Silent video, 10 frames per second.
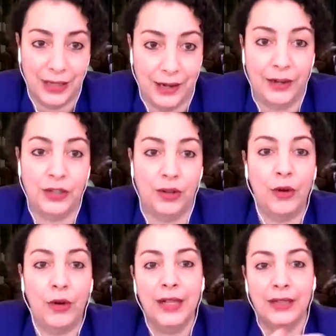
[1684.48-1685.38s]
year.
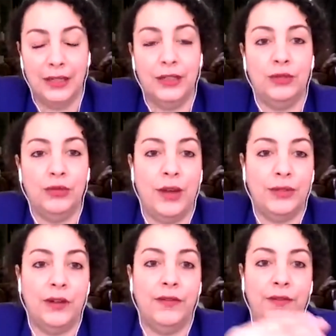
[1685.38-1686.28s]
So since
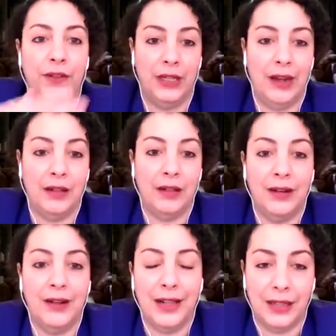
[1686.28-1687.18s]
2015
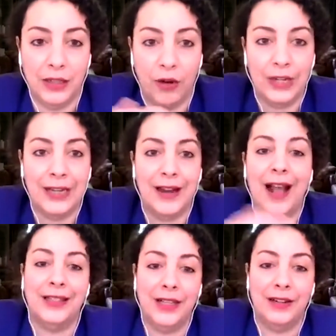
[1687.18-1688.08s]
until only
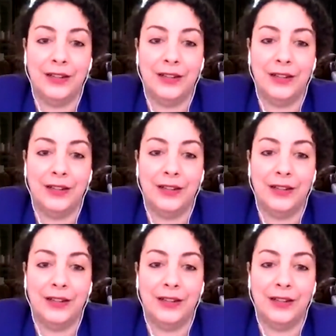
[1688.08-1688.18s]
last year,